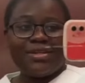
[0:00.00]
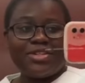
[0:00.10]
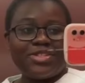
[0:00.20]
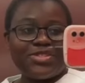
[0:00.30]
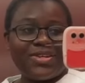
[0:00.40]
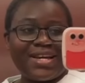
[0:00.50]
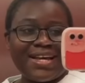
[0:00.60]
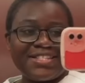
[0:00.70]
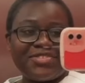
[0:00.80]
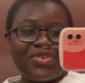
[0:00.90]
So
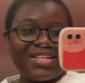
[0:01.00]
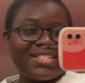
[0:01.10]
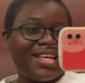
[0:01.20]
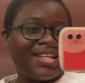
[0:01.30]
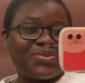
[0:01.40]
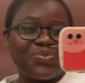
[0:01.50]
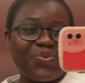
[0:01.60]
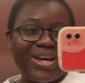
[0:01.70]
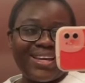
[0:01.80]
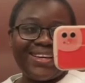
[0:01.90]
guys, first day at
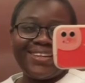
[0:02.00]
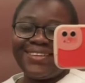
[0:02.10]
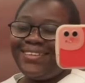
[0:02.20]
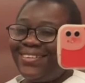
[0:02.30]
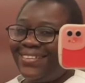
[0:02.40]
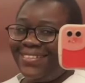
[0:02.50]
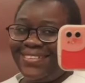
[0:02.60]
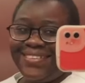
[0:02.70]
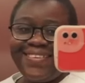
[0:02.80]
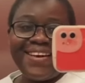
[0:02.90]
work.
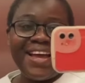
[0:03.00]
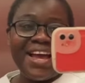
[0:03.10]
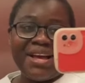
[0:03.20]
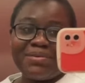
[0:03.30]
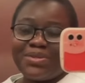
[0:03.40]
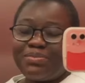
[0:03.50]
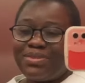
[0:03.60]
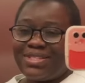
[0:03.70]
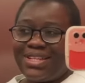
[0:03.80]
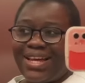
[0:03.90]
I'm so
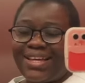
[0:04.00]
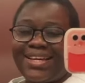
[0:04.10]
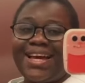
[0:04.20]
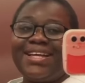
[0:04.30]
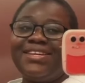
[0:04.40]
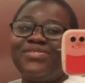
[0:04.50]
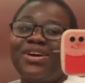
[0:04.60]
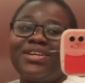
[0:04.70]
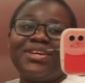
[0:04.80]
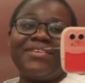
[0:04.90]
busy, like I didn't even
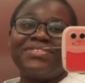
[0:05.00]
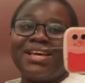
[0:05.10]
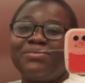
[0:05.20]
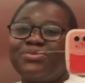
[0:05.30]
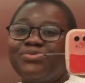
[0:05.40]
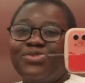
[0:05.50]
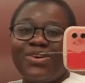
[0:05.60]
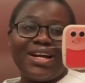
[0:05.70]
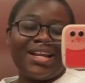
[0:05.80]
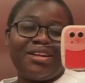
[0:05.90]
have time to
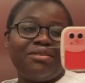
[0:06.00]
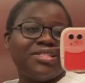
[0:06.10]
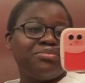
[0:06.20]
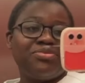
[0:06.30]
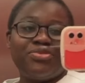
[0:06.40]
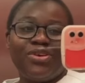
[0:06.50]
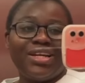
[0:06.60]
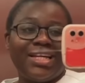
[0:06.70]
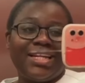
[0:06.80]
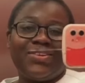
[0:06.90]
vlog, and I don't want to be
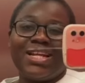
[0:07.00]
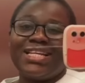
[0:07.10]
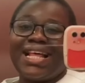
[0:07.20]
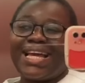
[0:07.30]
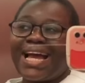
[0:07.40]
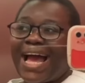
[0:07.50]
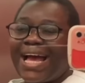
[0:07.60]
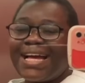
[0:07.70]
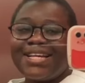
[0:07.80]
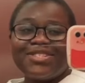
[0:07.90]
vlogging and I'm
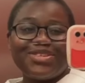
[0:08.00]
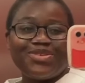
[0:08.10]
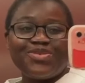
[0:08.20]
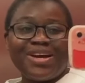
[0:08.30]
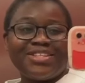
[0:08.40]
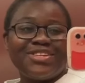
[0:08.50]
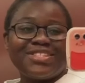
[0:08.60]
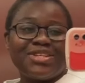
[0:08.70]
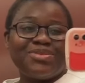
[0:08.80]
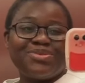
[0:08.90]
like, so you are
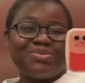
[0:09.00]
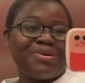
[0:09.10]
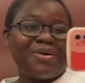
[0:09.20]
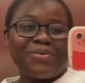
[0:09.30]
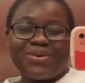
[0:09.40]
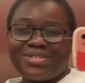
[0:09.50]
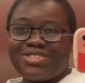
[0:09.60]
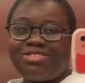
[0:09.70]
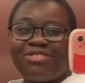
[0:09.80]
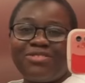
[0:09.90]
just a YouTuber or what?
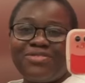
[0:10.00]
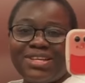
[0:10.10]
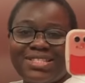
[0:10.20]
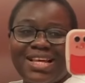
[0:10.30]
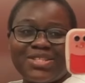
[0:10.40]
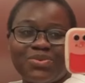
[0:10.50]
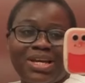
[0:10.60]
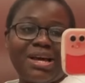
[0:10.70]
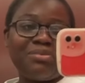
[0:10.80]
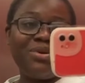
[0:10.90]
So first day at work,
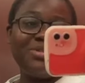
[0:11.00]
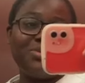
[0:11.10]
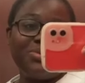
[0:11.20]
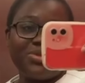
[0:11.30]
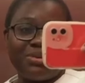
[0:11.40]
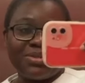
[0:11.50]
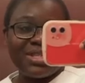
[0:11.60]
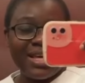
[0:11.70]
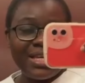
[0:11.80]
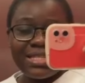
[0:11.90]
I'm going to do some
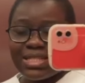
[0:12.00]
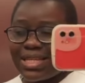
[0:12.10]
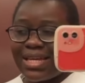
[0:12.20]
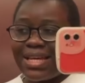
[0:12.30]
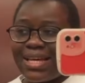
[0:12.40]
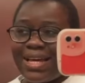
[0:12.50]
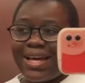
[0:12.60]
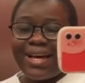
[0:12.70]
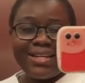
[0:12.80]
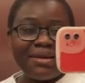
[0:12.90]
things
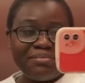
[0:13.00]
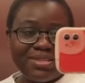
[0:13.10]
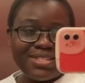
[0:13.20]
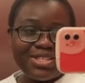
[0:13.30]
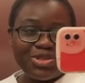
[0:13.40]
and I'm busy.